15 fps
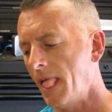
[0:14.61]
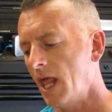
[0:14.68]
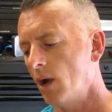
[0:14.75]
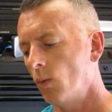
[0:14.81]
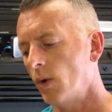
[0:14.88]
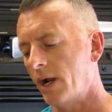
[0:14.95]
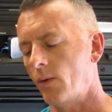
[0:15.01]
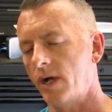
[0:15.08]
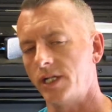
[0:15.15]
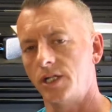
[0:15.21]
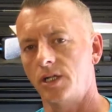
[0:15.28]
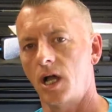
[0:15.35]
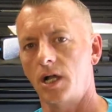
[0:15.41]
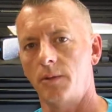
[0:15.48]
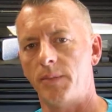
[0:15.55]
What I wanted to
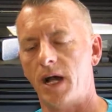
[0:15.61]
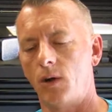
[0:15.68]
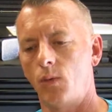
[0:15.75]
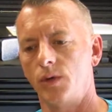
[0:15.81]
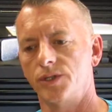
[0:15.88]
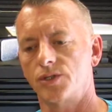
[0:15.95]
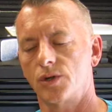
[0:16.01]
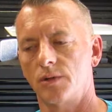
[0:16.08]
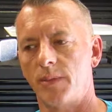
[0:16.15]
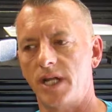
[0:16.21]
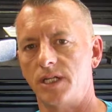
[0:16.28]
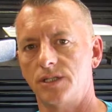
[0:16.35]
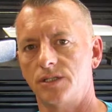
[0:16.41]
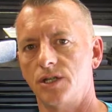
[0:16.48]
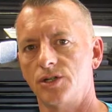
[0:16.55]
talk about was sort of my
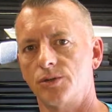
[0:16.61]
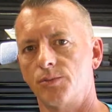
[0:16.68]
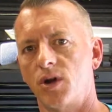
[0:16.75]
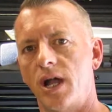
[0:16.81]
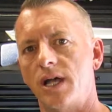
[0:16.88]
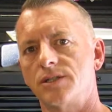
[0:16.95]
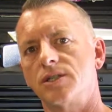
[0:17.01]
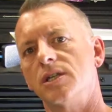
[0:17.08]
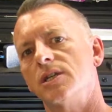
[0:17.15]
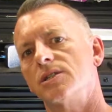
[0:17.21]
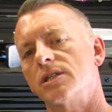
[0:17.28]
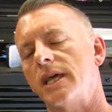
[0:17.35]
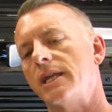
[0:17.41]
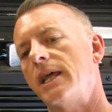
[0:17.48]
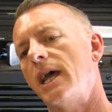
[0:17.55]
decision
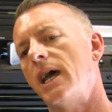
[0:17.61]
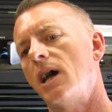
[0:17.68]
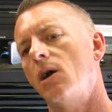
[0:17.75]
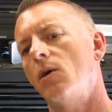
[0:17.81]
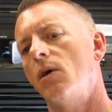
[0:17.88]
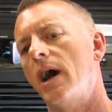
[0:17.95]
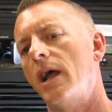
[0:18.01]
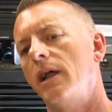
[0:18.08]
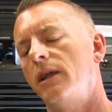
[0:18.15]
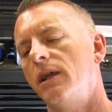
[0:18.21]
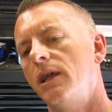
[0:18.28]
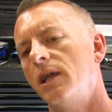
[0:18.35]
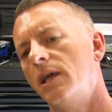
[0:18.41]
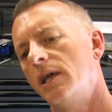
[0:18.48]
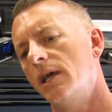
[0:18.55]
process on how I
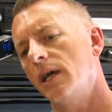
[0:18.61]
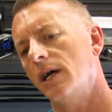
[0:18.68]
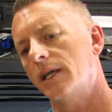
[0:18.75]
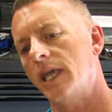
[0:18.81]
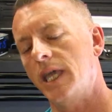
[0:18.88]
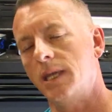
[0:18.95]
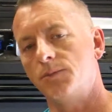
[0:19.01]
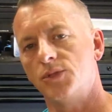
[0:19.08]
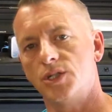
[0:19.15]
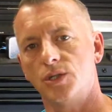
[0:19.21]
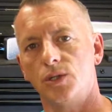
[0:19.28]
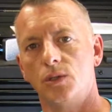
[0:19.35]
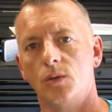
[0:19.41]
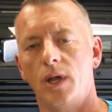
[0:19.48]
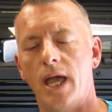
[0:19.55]
came
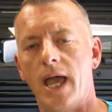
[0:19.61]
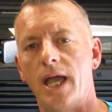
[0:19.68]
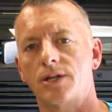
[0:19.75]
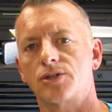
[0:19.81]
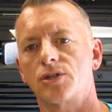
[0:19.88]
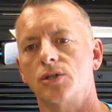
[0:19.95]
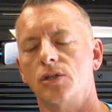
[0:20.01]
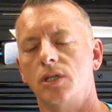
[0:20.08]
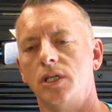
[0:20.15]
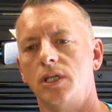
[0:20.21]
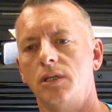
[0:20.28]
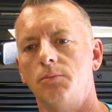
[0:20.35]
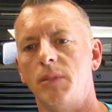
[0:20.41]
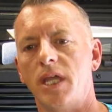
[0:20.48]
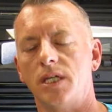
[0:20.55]
to
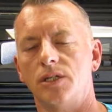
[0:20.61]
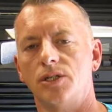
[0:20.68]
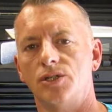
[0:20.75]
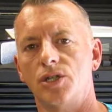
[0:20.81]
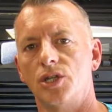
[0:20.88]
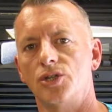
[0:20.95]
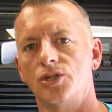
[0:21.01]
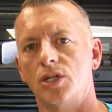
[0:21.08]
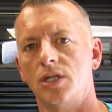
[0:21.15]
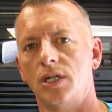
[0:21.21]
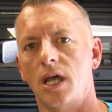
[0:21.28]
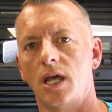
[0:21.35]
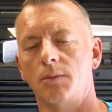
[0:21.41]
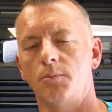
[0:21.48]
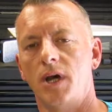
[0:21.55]
actually make a decision
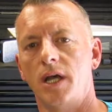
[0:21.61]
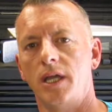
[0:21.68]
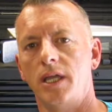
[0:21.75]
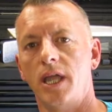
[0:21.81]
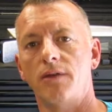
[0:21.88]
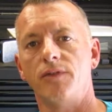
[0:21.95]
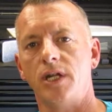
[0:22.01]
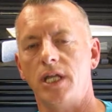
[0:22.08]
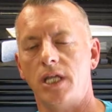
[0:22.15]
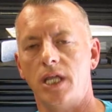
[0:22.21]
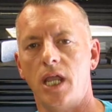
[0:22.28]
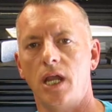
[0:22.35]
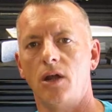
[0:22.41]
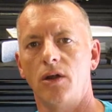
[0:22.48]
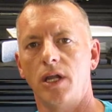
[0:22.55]
on my everyday
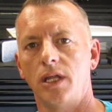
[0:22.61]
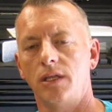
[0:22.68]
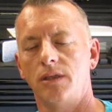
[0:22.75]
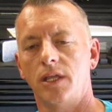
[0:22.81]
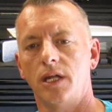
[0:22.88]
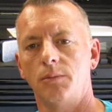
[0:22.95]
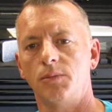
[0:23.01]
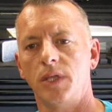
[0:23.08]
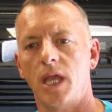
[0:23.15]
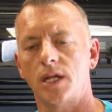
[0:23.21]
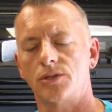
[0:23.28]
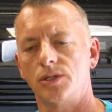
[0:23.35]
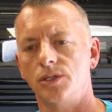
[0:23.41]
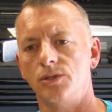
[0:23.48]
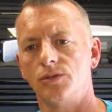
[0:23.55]
carry that I'm
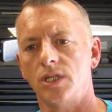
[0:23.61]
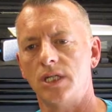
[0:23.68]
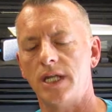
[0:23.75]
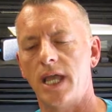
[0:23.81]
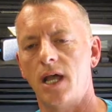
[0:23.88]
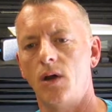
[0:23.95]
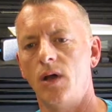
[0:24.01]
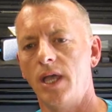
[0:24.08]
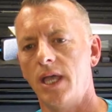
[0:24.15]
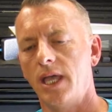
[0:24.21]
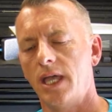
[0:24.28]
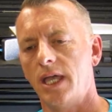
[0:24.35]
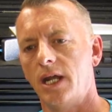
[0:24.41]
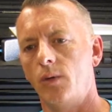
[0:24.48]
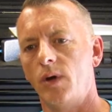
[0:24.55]
actually using now.
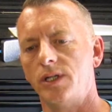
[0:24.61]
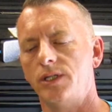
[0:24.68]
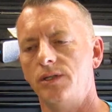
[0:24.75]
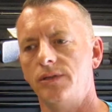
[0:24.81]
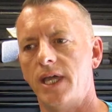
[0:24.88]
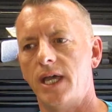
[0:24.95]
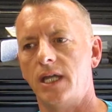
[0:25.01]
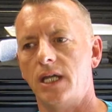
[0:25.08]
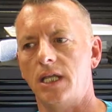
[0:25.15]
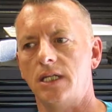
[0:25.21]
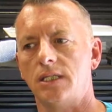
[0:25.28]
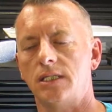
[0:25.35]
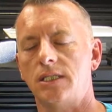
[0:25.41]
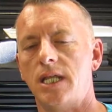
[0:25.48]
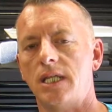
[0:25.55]
And I want to do that
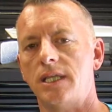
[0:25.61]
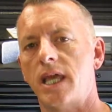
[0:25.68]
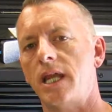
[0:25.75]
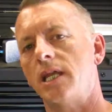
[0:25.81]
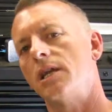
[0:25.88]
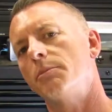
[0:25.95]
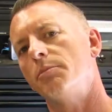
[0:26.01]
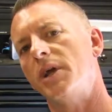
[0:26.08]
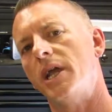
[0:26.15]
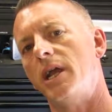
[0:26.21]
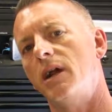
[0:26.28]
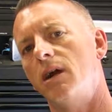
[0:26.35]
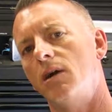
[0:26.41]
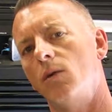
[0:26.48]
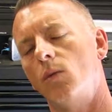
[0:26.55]
and take that and
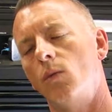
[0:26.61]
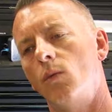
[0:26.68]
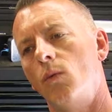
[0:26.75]
compare